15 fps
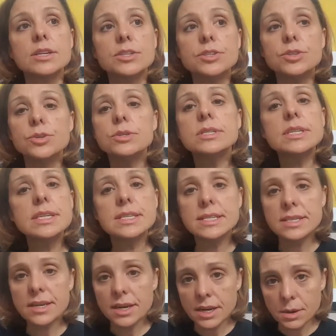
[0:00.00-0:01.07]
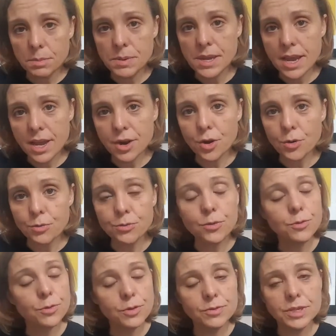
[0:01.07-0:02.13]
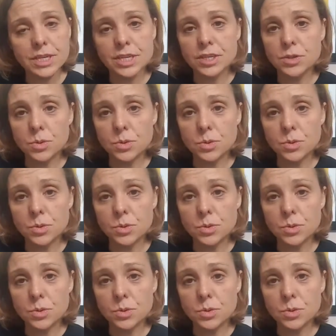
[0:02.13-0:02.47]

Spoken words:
Students can sit at a piano for 15,